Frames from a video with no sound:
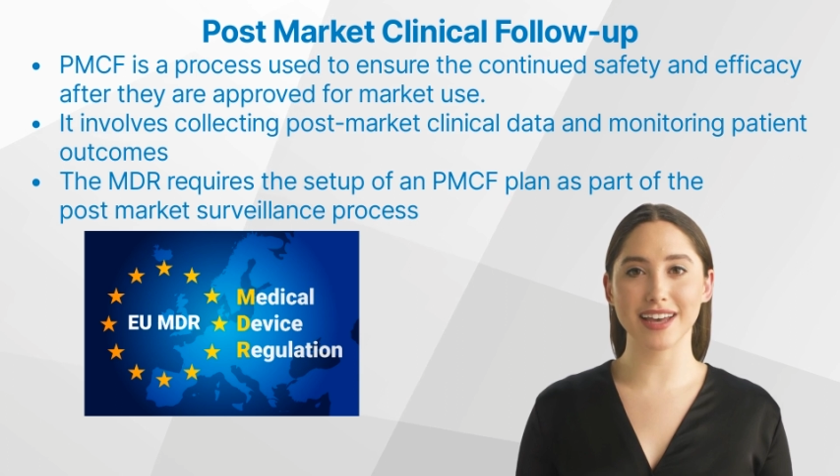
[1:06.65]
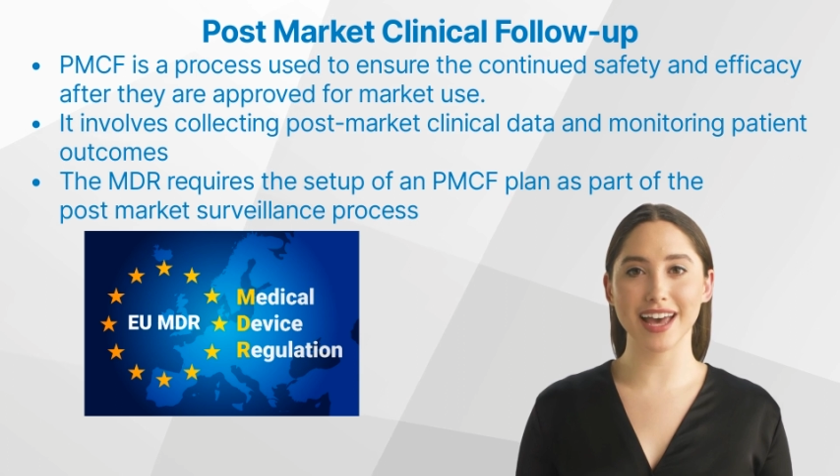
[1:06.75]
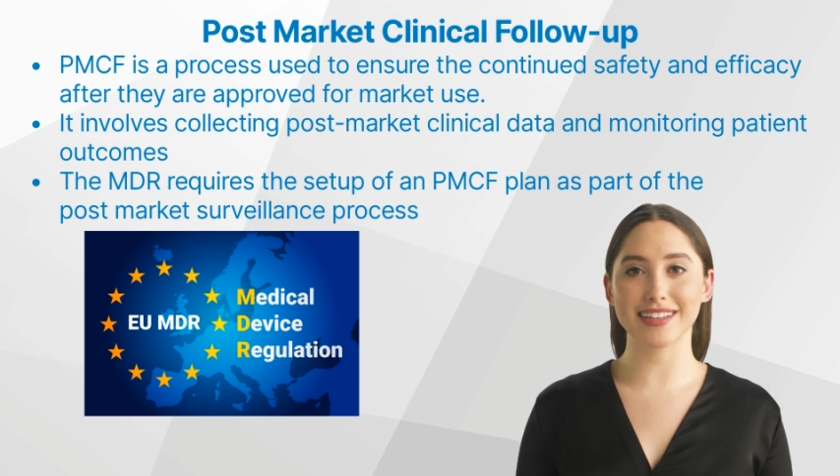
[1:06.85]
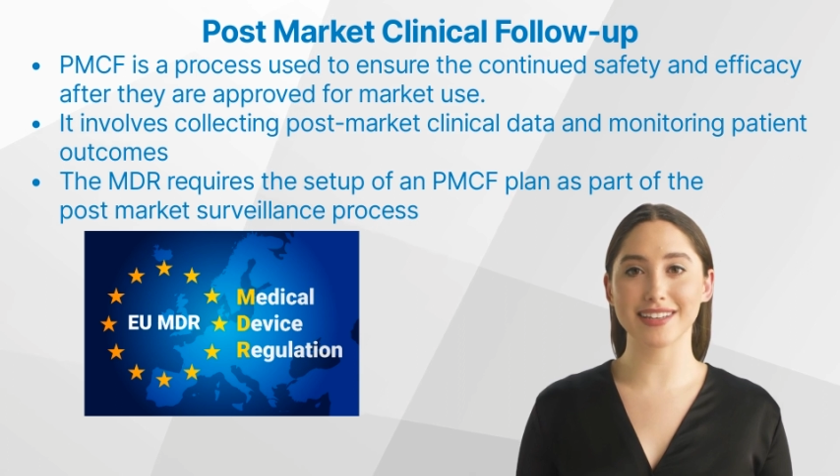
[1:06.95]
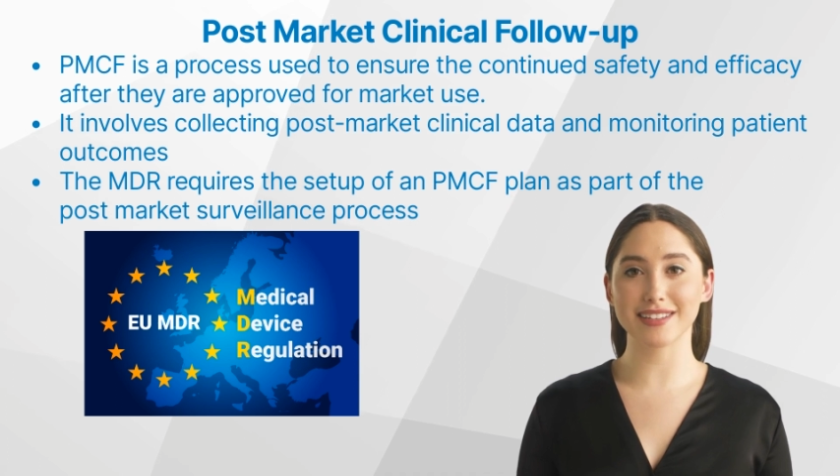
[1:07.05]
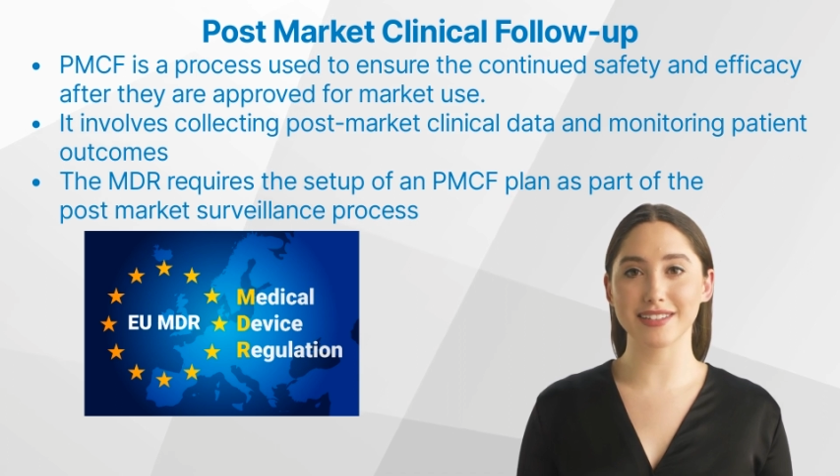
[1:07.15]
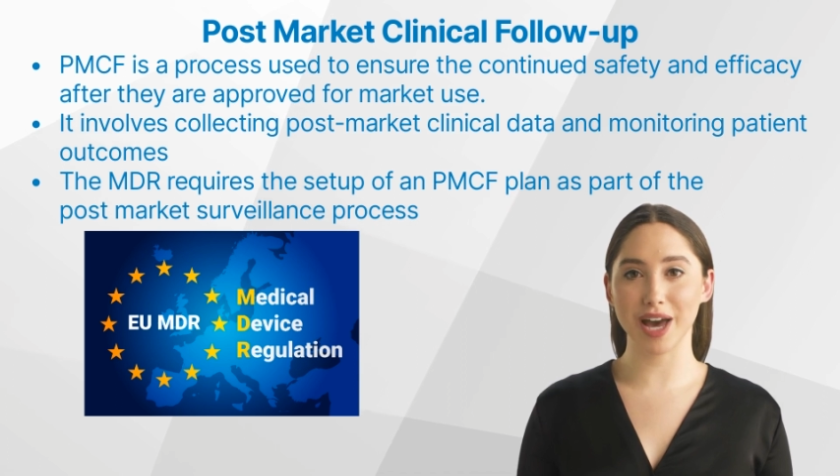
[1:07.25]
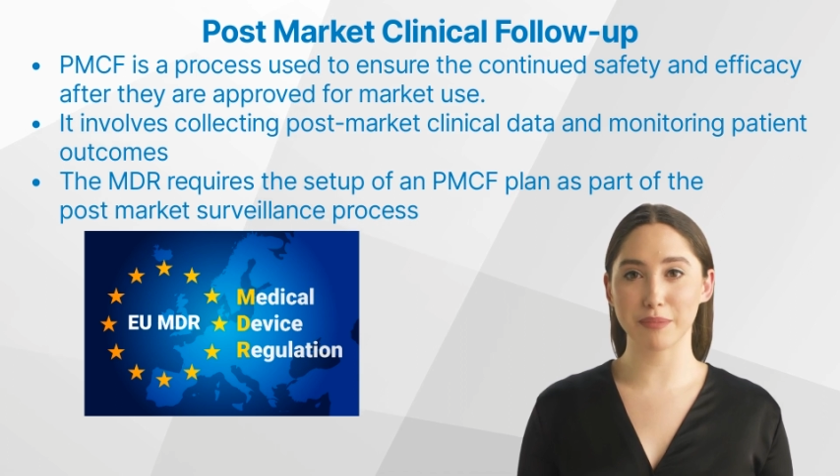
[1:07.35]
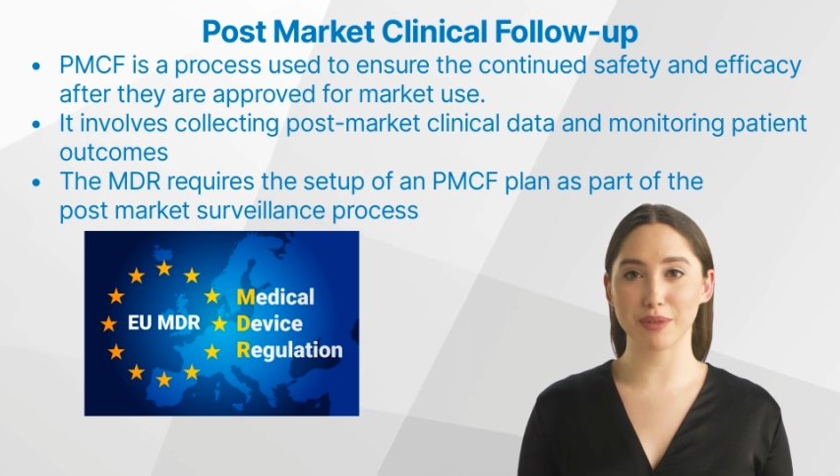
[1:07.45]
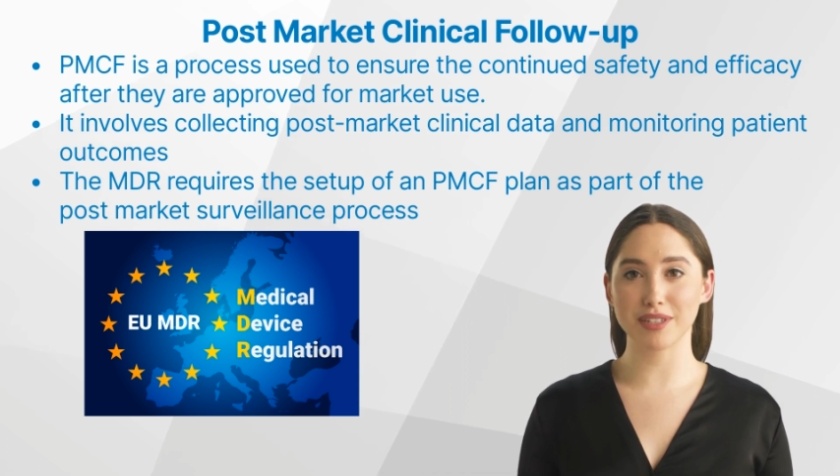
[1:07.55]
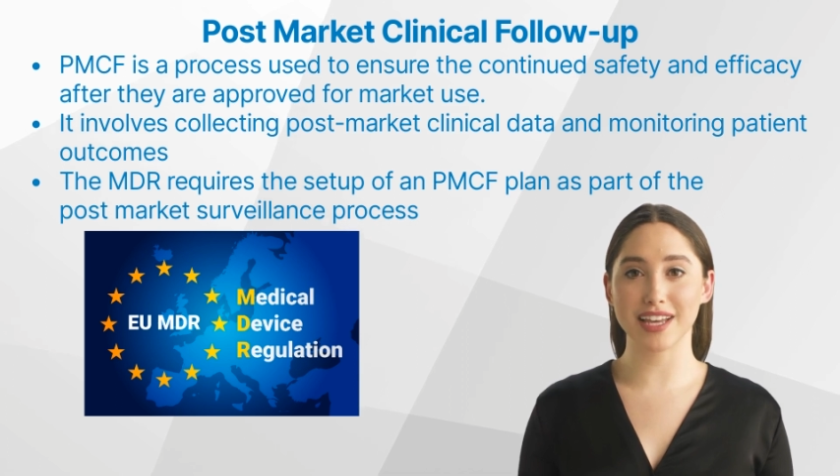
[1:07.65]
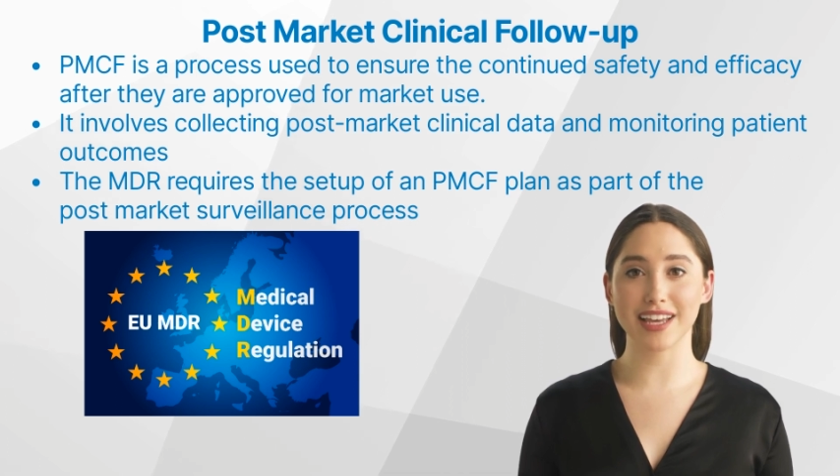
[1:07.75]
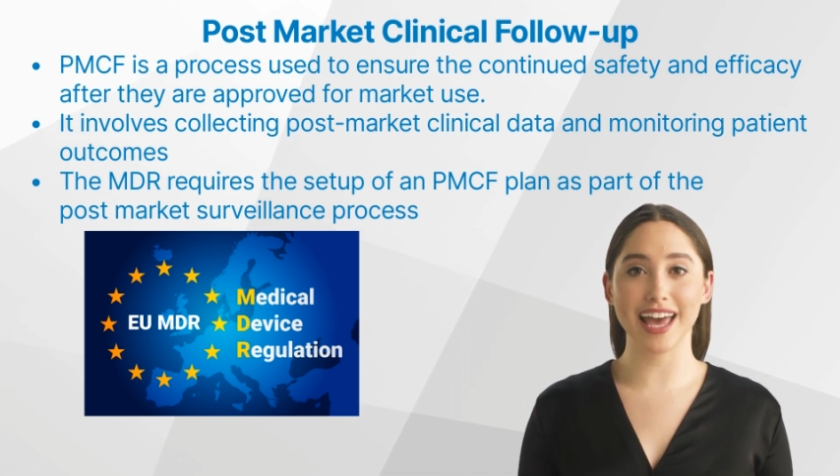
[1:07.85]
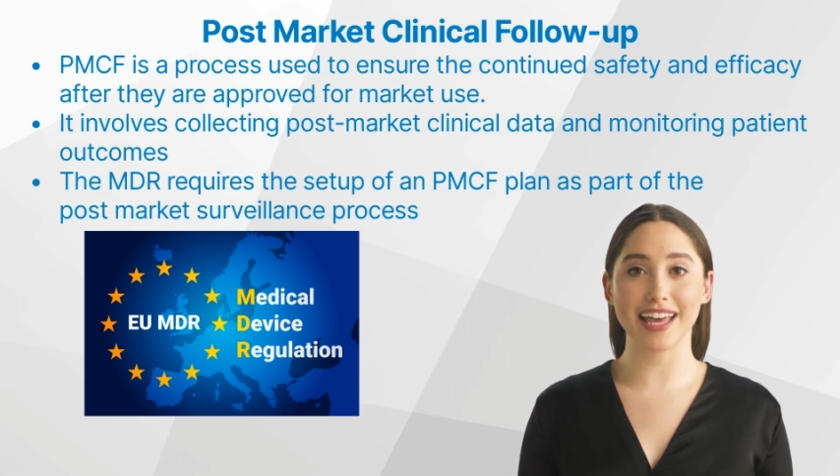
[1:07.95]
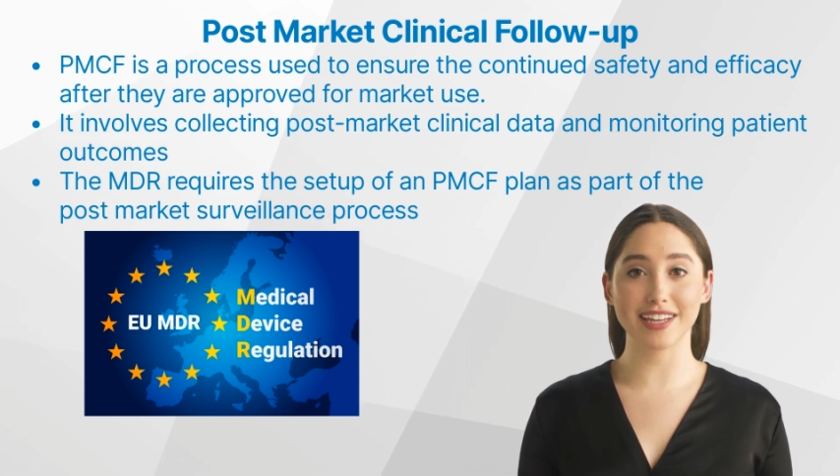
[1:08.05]
and does not
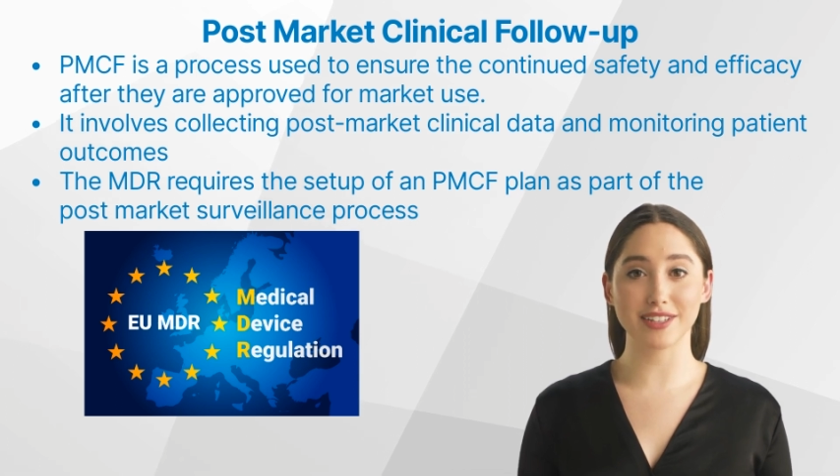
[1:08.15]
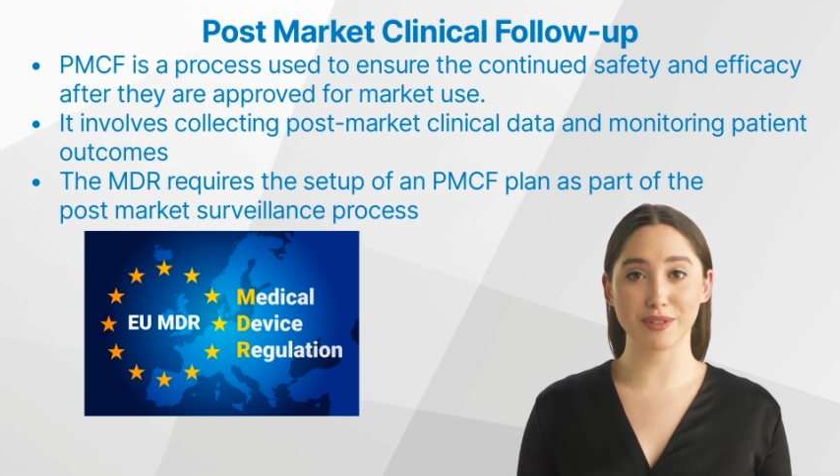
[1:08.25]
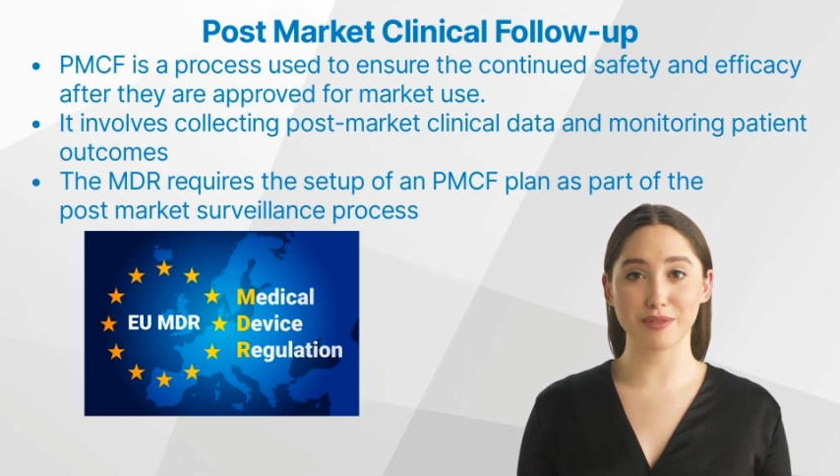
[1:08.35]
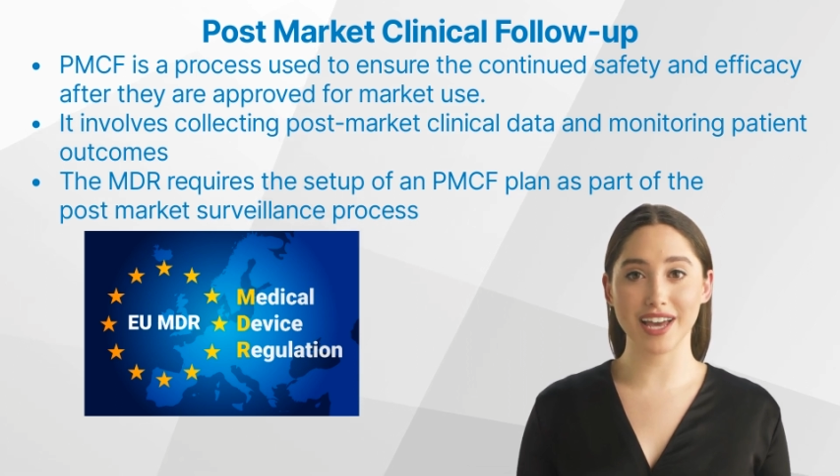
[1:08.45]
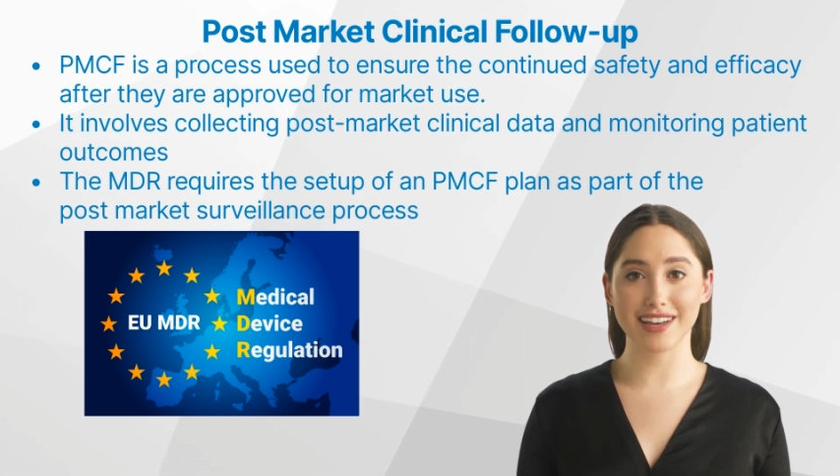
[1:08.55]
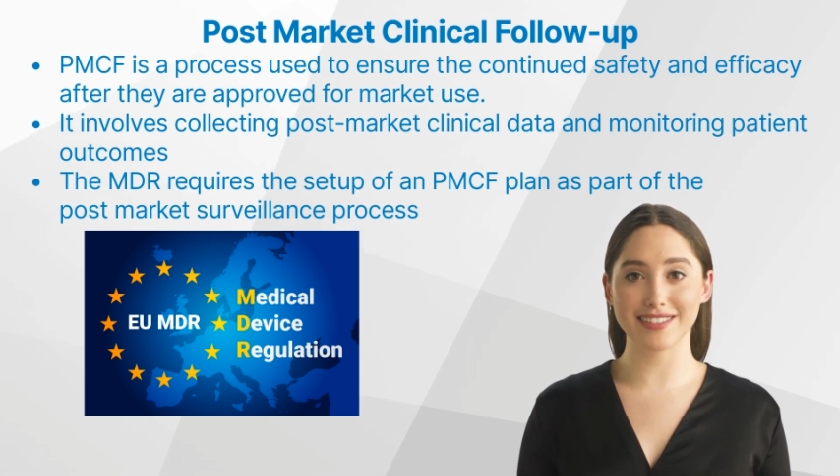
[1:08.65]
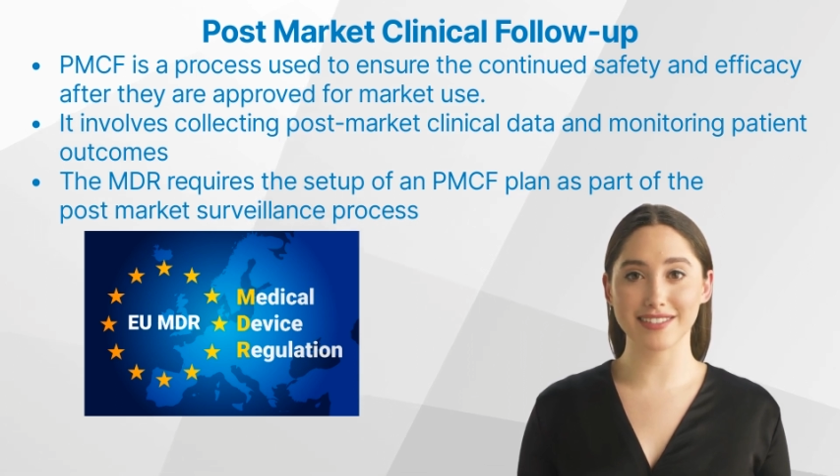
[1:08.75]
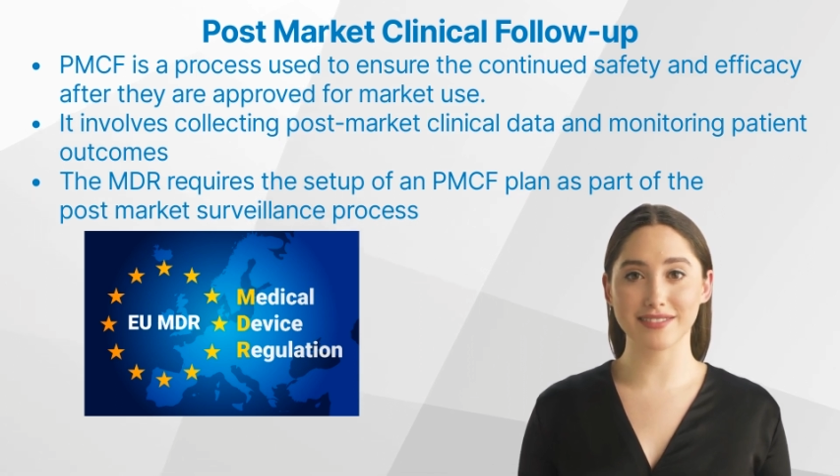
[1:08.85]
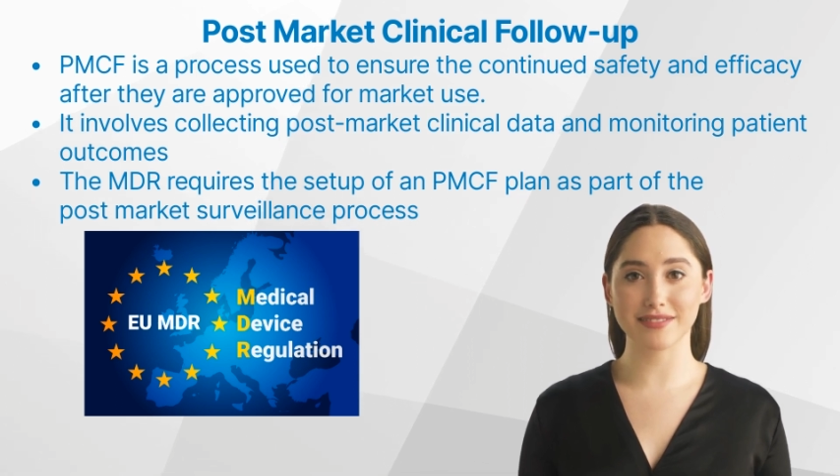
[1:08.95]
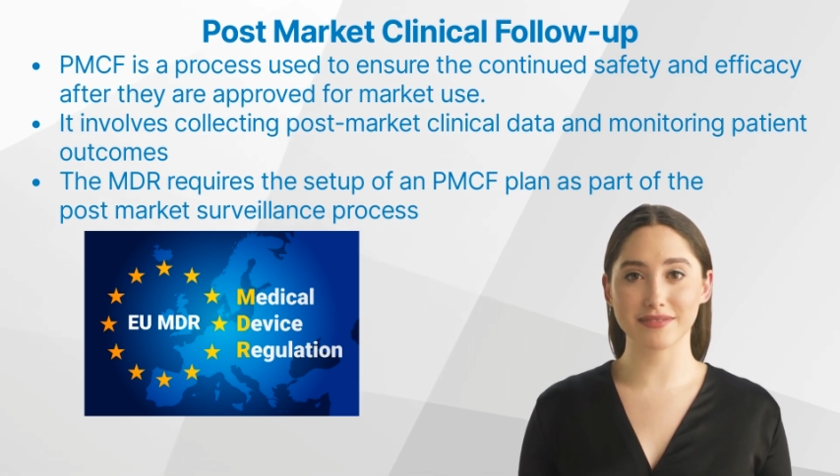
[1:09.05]
present any new risks.